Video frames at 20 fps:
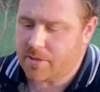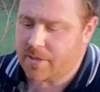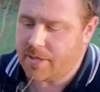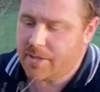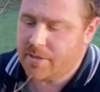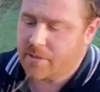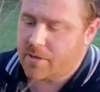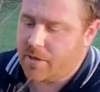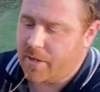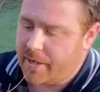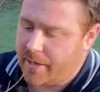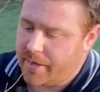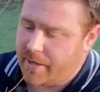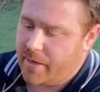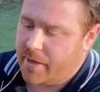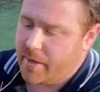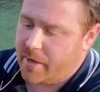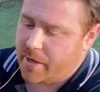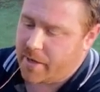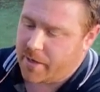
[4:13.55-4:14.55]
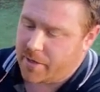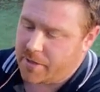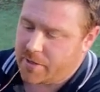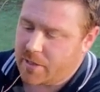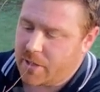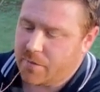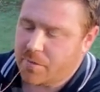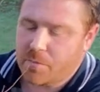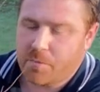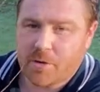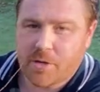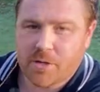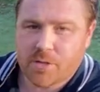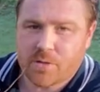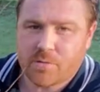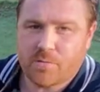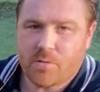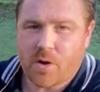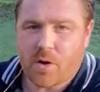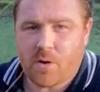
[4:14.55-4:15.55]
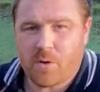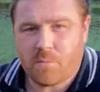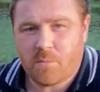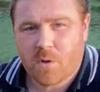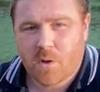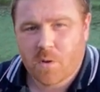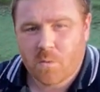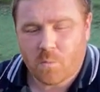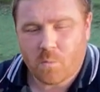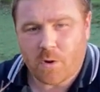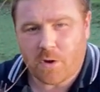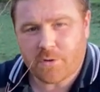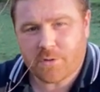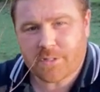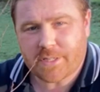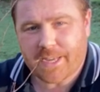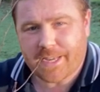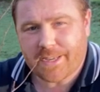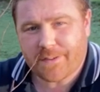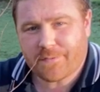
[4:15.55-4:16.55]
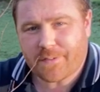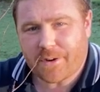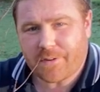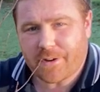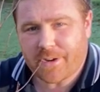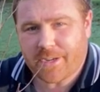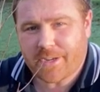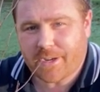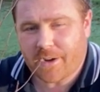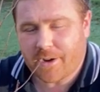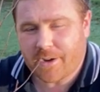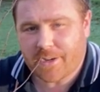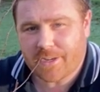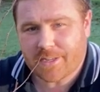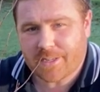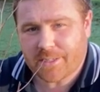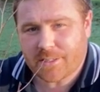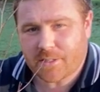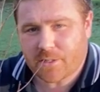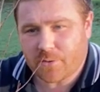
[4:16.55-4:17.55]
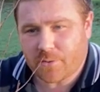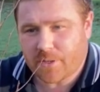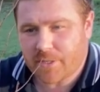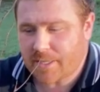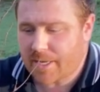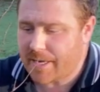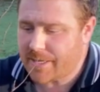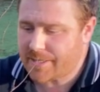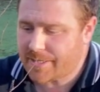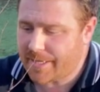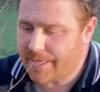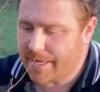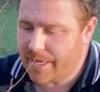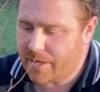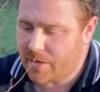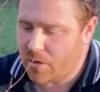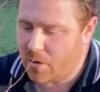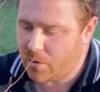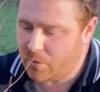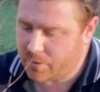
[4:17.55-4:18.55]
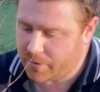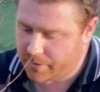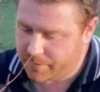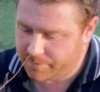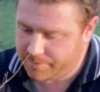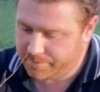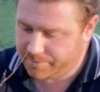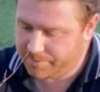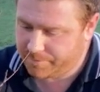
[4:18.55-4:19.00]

Things like uh, silver birch and rowan won't take very kindly to it as they get alder.